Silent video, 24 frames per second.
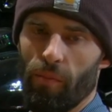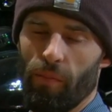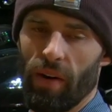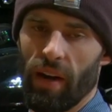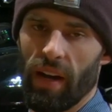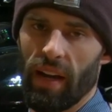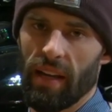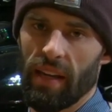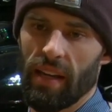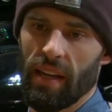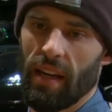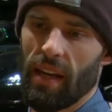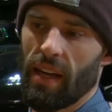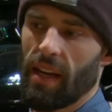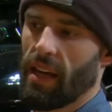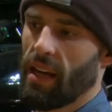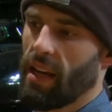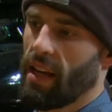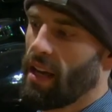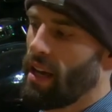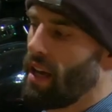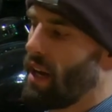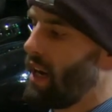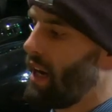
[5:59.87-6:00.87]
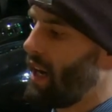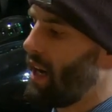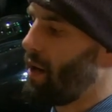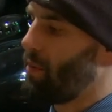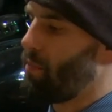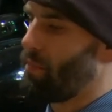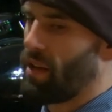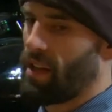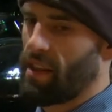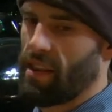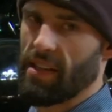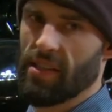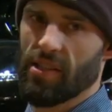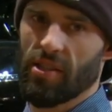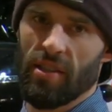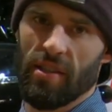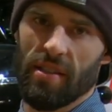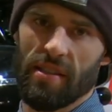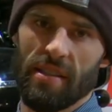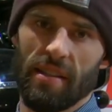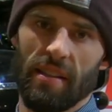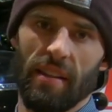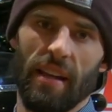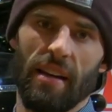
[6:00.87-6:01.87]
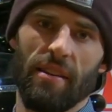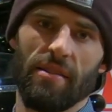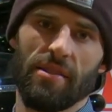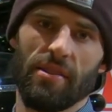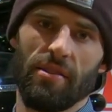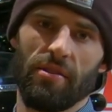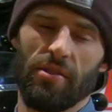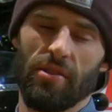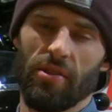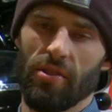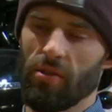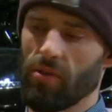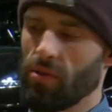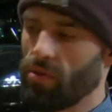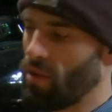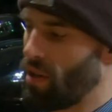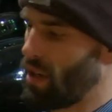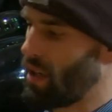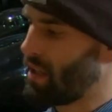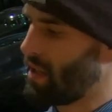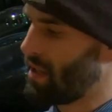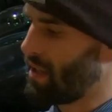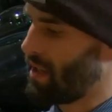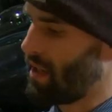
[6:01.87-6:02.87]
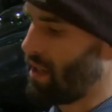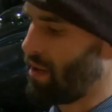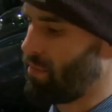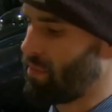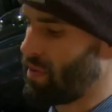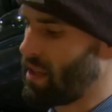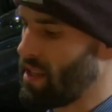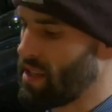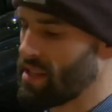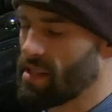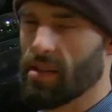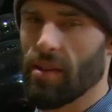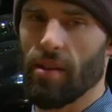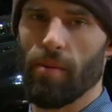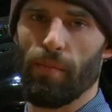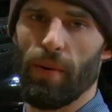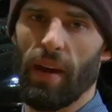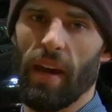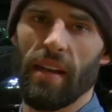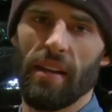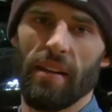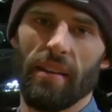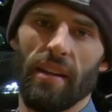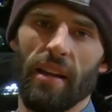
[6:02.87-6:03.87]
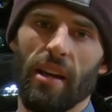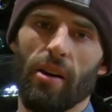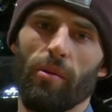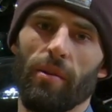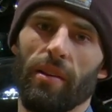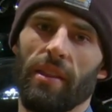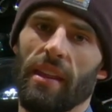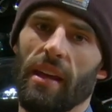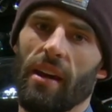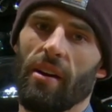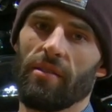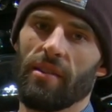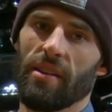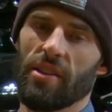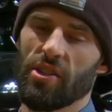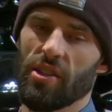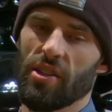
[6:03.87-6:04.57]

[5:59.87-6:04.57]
the bike. And this just allows you to get the paint in there without the